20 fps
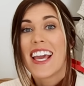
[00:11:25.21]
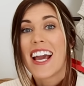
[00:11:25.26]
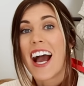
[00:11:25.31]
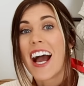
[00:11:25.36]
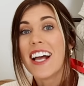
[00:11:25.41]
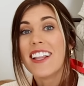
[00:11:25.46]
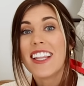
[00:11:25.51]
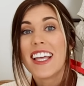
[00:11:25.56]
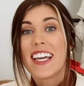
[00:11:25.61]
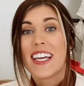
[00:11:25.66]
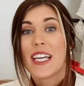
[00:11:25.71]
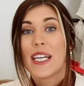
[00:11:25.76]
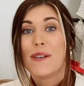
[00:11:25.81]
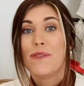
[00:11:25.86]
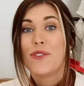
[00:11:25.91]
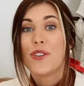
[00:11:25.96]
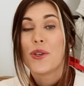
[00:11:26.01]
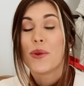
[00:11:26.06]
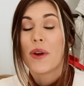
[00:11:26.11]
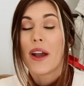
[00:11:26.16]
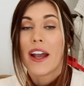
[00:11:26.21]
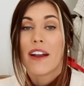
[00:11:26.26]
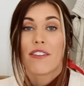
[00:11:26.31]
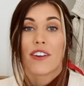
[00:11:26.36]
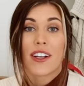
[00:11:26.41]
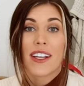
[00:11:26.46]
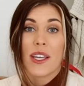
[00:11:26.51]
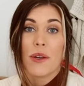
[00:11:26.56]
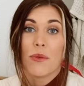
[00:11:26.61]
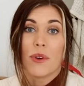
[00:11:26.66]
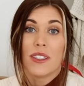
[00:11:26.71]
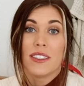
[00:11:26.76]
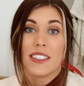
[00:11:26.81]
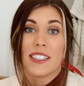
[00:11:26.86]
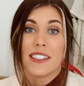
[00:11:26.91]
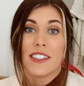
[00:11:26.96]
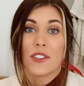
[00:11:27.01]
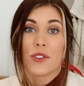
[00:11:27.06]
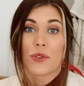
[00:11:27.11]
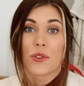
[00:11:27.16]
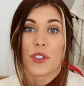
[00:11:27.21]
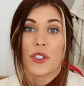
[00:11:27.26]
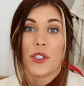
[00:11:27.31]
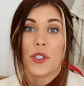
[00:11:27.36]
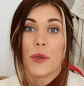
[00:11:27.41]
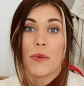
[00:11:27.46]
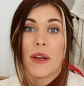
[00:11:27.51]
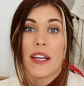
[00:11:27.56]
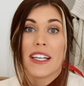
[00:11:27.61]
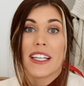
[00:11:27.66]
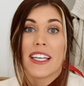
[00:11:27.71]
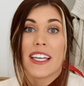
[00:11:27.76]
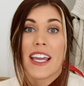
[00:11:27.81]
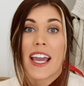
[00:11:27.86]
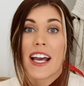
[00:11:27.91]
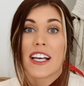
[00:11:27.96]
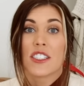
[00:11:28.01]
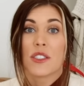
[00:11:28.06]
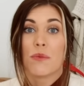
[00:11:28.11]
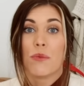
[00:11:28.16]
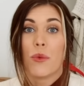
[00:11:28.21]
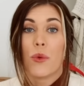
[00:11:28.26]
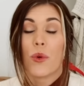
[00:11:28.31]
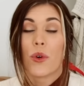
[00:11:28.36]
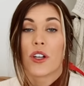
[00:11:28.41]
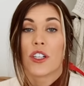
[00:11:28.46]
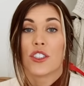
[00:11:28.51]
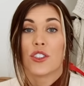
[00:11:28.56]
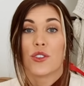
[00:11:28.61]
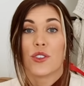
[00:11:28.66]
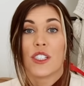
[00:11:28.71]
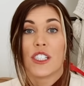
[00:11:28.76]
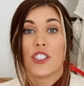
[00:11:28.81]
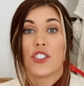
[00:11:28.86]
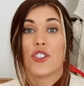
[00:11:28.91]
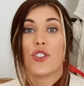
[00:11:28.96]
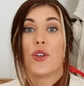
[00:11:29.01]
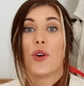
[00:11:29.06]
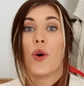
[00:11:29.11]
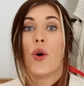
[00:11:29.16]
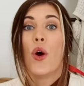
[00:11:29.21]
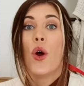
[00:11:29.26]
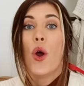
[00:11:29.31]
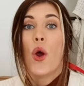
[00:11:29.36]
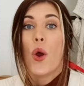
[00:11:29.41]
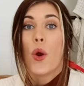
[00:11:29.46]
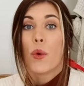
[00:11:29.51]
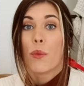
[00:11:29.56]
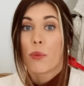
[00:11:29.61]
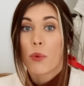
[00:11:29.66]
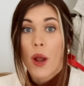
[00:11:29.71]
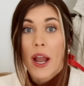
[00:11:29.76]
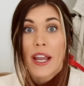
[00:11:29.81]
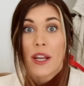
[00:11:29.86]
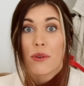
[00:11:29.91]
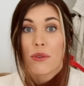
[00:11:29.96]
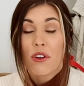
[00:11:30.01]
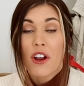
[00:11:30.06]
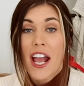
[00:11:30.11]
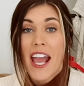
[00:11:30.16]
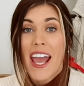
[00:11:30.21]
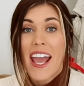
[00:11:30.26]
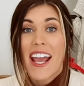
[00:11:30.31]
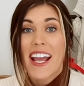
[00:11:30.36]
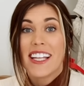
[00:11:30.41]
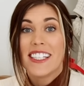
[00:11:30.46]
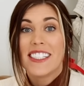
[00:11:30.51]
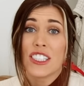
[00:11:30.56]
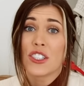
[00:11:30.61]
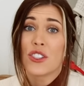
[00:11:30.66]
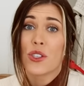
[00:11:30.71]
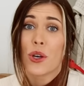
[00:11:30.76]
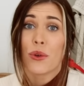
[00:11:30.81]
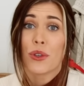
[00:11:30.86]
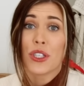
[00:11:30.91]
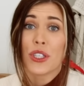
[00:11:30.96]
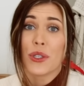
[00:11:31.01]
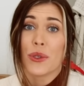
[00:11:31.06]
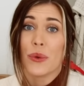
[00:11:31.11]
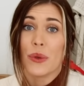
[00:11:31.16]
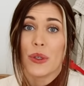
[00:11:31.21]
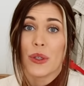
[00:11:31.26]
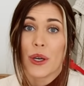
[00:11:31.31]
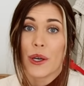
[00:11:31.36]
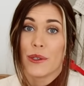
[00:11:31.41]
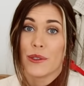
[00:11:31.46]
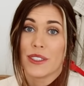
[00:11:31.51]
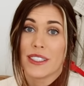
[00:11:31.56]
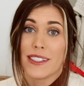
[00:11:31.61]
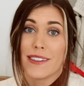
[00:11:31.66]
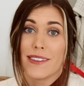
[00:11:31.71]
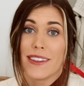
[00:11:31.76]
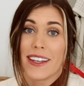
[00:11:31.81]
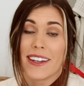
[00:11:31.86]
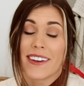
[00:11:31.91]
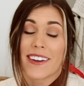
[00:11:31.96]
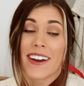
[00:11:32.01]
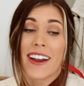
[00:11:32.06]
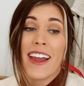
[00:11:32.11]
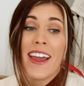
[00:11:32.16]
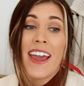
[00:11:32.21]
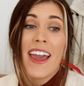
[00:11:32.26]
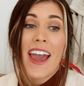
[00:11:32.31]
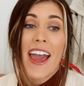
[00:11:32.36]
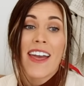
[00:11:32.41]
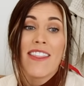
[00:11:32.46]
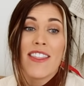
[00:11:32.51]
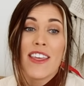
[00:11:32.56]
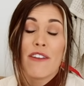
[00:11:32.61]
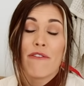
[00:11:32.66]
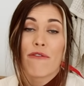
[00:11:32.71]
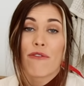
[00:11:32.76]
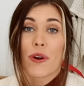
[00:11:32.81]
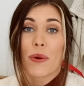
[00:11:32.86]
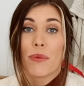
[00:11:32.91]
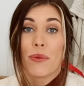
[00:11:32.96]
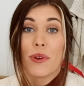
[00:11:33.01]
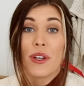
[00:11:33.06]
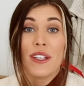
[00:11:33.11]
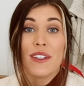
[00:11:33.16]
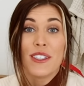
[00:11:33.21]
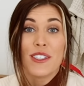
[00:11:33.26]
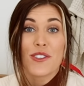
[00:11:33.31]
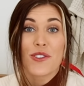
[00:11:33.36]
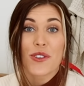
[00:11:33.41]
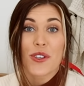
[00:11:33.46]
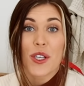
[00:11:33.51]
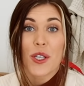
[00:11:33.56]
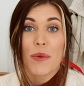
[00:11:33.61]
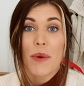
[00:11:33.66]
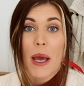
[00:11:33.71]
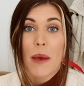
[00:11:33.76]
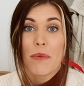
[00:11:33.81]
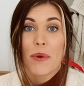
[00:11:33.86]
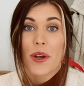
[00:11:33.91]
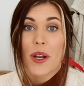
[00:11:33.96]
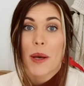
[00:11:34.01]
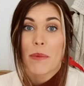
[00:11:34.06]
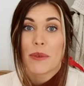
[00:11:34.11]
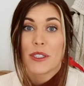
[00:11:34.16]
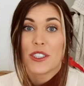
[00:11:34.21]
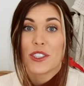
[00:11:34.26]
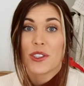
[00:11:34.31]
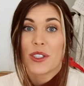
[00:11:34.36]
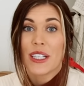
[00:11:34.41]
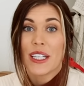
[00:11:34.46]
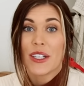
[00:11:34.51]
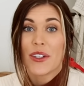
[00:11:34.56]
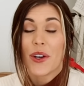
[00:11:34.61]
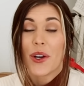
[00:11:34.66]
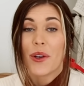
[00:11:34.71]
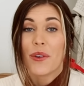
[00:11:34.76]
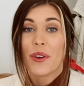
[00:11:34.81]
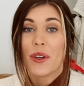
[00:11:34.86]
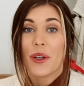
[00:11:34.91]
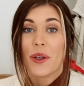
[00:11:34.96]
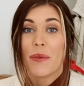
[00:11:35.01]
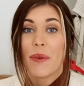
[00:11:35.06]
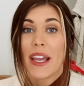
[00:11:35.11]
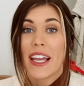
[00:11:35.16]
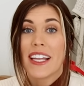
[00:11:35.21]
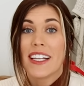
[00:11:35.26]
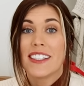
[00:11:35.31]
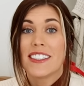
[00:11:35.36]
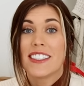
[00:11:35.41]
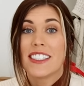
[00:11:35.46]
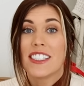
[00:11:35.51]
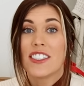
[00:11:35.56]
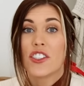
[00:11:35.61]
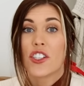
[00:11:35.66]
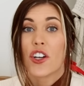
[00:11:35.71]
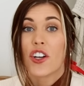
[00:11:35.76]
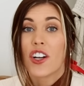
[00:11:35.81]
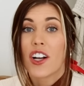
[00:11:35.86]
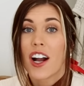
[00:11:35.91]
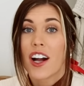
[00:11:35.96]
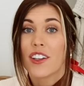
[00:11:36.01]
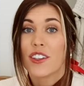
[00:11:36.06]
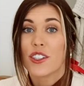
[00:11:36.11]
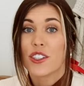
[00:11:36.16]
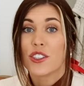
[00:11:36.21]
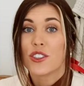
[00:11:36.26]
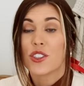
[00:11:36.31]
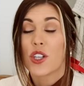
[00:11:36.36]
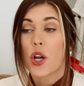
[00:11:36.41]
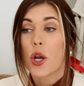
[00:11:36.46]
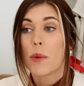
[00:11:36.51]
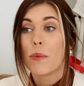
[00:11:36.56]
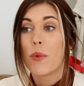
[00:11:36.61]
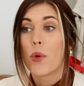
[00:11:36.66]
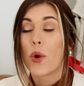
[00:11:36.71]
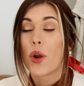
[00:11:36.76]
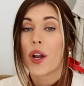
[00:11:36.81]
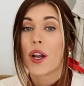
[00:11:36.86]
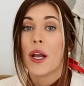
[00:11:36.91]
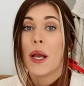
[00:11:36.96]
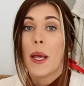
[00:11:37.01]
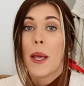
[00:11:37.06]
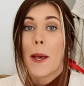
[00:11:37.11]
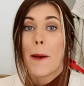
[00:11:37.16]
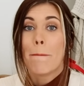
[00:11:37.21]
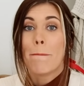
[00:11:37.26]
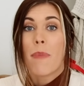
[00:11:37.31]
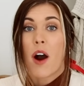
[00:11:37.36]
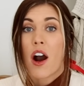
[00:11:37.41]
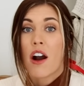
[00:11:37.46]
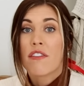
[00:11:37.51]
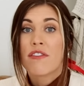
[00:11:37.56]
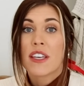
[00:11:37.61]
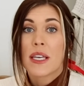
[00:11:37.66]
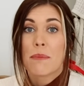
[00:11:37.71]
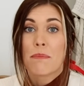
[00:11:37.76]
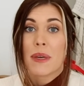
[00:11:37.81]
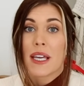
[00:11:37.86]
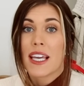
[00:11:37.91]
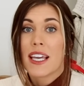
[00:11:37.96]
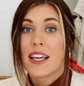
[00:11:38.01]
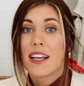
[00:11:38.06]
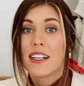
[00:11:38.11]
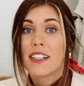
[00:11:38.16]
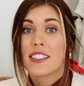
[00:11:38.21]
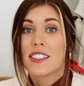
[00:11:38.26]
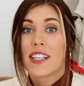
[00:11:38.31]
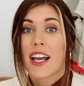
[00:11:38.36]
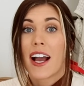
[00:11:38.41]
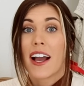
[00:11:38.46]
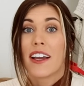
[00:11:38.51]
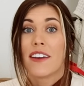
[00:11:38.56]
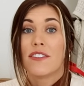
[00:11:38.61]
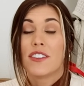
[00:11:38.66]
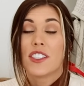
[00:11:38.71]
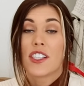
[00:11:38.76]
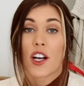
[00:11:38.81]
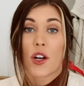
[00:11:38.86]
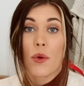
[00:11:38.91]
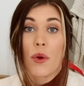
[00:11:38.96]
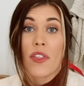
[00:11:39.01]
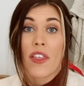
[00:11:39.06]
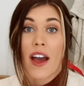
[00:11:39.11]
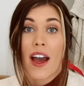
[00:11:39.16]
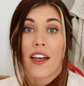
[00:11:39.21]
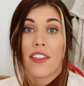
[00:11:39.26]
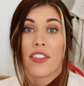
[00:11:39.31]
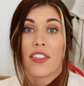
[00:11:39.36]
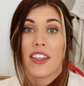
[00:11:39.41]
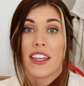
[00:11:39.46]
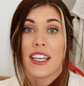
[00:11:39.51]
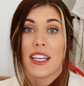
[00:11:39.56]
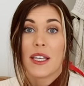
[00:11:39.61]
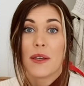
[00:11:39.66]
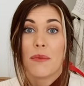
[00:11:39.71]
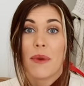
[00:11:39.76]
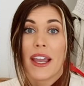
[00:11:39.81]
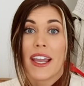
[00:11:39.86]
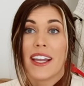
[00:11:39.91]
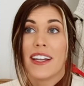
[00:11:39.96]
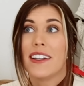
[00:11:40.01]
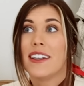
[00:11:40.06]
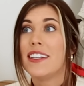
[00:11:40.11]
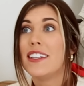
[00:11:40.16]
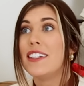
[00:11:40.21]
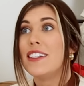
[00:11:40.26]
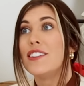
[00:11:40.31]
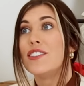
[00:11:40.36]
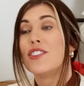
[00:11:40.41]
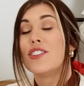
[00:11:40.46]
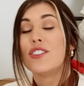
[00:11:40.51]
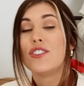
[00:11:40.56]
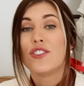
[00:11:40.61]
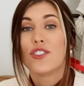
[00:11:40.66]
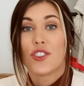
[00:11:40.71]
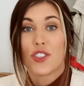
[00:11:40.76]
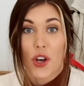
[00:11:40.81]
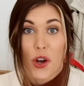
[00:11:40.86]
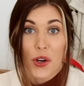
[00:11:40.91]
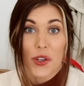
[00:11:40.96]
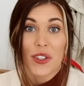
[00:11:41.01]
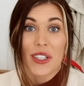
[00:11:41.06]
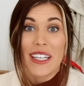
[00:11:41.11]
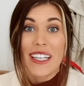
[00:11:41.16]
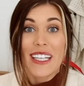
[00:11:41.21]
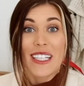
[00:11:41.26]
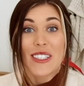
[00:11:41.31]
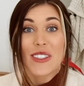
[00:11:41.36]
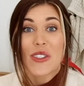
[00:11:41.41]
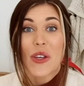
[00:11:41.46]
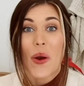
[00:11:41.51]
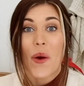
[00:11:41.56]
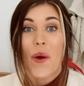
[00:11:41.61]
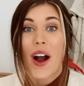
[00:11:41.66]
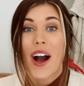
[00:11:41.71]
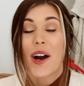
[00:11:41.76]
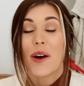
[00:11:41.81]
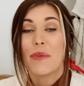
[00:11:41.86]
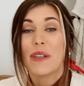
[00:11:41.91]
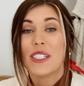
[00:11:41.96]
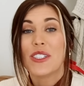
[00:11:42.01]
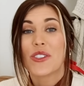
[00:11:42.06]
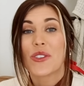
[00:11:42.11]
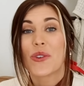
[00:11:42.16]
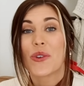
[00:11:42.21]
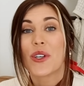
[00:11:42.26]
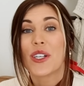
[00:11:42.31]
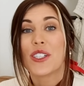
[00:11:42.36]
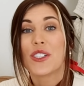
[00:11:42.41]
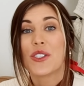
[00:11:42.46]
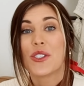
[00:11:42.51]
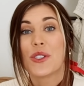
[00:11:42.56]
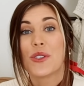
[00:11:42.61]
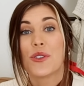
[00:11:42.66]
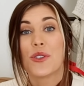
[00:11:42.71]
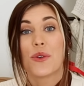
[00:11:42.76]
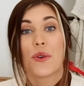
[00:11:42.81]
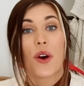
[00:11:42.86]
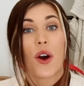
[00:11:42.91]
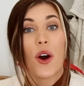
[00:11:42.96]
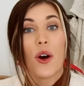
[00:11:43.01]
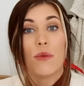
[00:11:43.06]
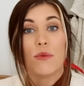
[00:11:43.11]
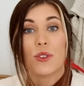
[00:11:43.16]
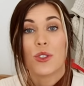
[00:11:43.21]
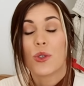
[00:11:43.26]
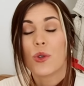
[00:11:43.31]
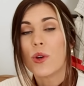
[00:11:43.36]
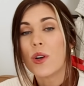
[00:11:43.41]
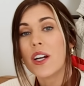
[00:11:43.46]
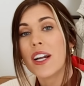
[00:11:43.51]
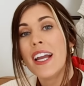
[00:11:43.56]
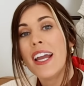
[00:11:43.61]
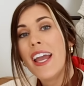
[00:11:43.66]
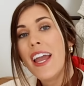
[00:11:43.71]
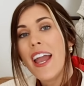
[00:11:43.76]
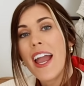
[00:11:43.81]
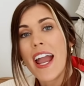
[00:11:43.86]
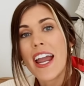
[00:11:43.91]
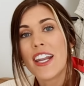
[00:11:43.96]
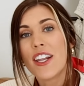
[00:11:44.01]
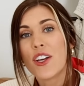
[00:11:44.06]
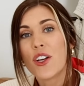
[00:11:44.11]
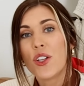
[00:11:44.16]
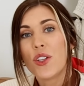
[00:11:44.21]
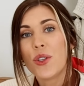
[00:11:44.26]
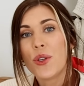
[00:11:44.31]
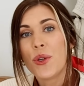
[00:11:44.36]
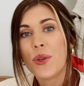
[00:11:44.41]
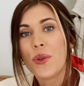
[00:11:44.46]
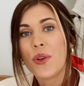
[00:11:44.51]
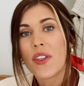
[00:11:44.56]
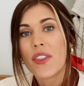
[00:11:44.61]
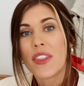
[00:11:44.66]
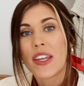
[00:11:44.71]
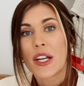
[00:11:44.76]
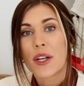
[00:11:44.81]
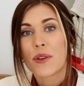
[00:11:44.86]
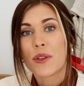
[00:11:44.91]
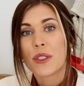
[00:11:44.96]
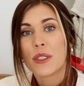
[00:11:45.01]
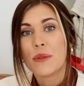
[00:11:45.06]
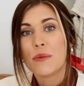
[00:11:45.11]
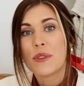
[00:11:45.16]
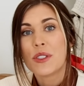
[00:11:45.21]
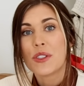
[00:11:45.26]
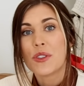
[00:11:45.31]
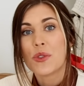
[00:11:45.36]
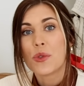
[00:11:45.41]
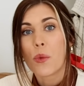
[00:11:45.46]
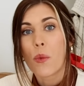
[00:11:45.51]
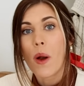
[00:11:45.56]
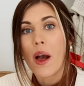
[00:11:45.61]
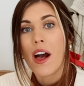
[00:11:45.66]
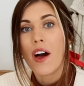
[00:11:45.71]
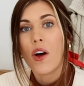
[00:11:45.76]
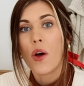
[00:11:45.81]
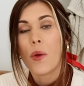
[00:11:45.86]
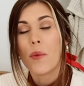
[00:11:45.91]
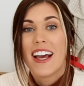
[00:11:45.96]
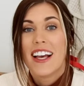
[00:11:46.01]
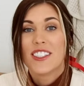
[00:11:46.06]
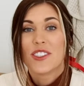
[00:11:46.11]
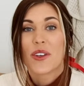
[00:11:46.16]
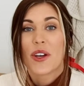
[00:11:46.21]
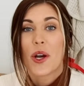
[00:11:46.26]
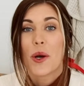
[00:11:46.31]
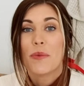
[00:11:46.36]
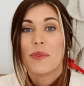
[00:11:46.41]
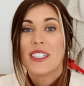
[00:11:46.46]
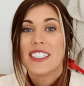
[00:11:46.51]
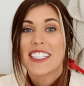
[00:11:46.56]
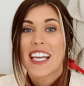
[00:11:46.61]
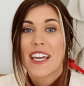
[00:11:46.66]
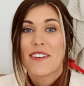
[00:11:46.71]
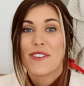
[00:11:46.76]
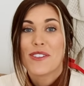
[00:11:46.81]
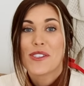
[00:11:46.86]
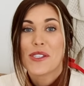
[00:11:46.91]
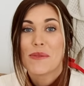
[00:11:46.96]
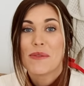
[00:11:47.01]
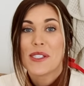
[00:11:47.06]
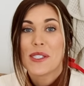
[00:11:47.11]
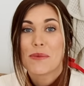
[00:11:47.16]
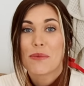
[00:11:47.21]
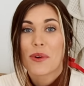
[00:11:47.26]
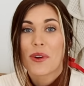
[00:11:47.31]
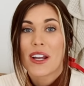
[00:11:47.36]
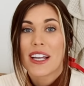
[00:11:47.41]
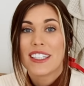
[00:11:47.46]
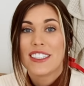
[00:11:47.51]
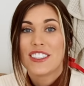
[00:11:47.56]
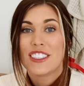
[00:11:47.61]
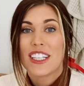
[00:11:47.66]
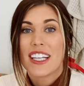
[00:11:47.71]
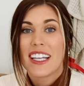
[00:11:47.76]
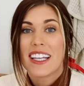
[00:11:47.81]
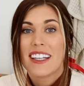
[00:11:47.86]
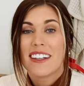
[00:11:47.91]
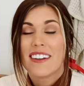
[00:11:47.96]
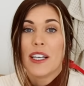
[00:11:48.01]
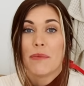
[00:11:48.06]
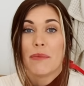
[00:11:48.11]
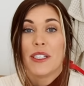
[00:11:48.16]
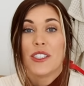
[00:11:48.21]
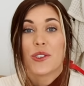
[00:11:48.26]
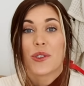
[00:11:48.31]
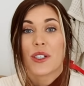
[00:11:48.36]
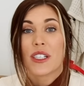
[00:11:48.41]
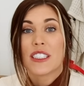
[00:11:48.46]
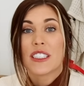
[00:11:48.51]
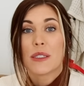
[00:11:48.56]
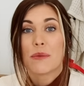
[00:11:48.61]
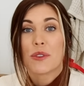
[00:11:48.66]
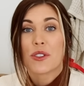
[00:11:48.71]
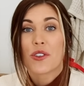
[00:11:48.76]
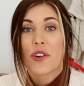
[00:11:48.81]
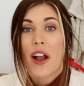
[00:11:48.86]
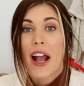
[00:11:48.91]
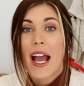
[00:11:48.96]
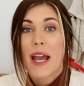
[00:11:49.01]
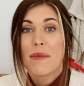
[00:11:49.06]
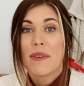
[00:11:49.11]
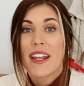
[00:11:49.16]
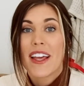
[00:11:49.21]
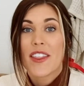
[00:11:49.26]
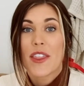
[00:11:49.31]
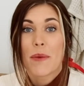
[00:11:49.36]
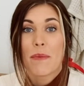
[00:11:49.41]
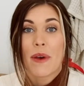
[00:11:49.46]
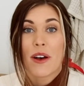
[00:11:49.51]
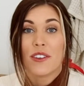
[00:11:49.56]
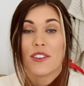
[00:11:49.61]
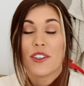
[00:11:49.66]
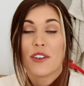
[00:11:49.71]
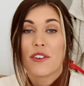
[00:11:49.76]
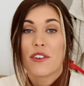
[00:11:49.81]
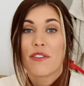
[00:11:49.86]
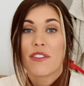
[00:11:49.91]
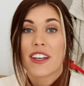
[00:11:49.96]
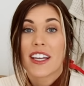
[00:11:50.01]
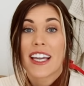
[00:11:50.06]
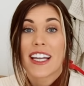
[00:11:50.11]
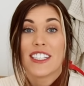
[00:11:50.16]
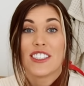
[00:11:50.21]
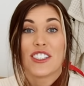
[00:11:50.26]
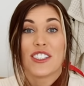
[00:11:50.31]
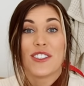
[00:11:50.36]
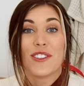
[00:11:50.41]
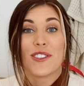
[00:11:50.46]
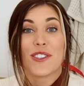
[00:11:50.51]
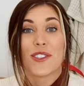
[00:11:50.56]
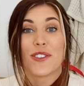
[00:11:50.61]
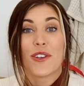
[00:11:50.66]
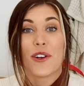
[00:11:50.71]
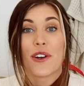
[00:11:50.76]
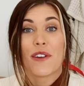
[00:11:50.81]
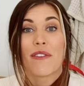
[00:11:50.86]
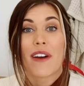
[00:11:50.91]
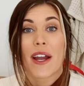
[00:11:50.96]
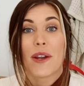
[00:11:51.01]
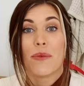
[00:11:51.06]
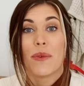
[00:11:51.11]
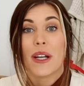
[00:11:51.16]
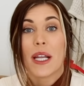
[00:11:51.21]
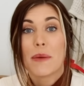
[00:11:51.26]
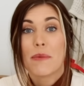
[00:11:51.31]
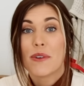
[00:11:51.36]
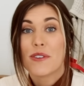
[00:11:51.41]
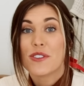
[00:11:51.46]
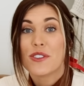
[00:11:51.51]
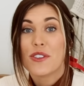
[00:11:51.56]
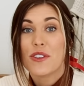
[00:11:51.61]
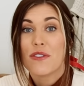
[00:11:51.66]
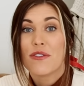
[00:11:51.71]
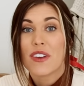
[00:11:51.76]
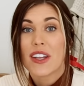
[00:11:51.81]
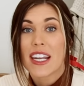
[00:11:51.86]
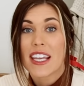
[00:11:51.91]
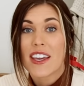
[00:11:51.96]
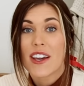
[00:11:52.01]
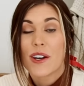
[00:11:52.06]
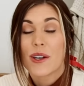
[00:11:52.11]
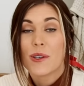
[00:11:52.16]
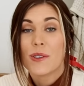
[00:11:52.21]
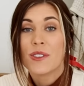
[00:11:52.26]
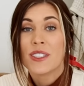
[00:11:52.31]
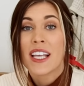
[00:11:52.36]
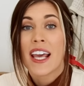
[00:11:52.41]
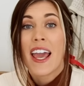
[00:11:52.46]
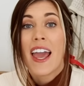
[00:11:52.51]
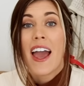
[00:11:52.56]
I let him do whatever he wants in his room, and he has more traditional bright red, so cute and cozy in there. And then for Breeland's room, I put up a tree in her room, and since her colors are more mauvey pinks, I've stuck with that theme, and it is darling. So I'll be sure to do a home tour and include their rooms as well. So I hope this gave you some inspiration. Be sure to subscribe and hit the bell notification so you're notified when I post new videos.